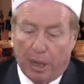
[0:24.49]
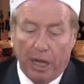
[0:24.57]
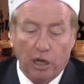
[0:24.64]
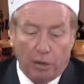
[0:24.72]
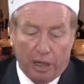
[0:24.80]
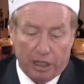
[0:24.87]

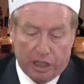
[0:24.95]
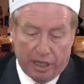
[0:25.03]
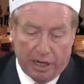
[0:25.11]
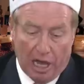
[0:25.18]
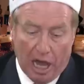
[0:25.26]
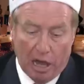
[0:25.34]
My
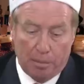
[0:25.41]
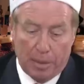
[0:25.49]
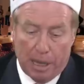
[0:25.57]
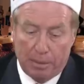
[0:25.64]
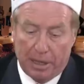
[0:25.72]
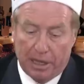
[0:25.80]
question, and
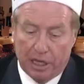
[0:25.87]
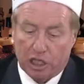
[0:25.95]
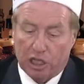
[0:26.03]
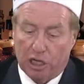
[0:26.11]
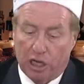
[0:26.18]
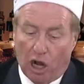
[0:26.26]
maybe
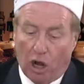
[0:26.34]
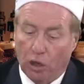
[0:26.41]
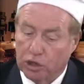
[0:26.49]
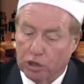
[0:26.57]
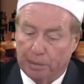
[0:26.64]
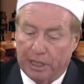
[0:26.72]
this should
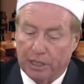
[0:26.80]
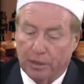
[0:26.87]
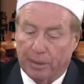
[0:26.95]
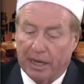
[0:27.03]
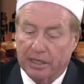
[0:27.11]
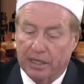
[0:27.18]
also be
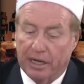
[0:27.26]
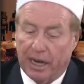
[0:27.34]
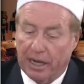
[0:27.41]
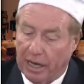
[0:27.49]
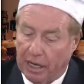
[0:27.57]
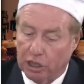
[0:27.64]
directed
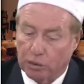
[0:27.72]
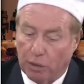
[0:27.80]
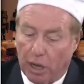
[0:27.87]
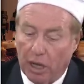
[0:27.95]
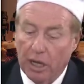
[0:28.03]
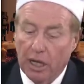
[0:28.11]
at
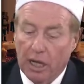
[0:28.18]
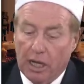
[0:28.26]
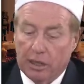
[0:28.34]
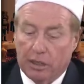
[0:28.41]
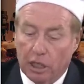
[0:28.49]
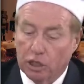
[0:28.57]
Ezra,
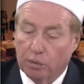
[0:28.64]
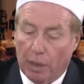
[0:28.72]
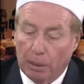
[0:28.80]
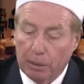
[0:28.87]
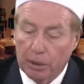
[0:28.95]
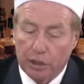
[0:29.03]
does
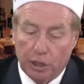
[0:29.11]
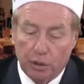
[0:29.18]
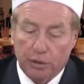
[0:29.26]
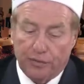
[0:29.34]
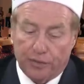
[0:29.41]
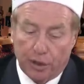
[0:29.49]
Rebel
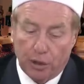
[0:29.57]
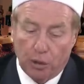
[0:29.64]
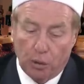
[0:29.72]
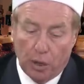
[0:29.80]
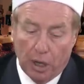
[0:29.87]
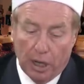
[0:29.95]
News
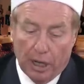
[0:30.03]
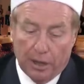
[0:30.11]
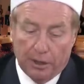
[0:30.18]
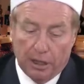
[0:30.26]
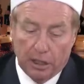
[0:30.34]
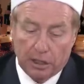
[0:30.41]
view
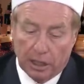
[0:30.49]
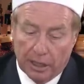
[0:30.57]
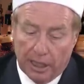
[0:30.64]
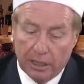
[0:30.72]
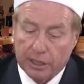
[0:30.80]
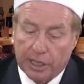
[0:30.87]
the
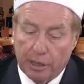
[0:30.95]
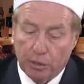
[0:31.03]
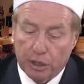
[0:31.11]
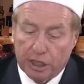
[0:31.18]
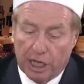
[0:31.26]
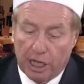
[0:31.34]
Zelensky
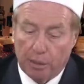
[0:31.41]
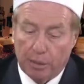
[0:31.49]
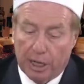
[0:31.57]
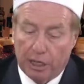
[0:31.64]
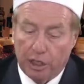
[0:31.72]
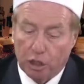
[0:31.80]

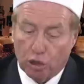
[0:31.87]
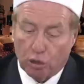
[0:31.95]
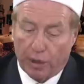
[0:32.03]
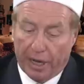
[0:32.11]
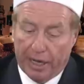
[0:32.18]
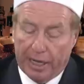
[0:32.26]
regime in
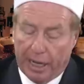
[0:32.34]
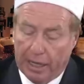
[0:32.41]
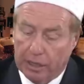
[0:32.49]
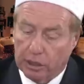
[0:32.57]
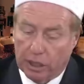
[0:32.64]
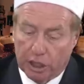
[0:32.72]
Ukraine
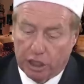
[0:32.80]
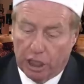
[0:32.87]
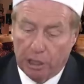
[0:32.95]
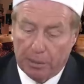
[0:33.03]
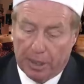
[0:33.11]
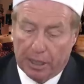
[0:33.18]
as
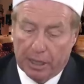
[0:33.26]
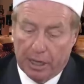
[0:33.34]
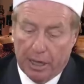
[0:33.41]
legitimate?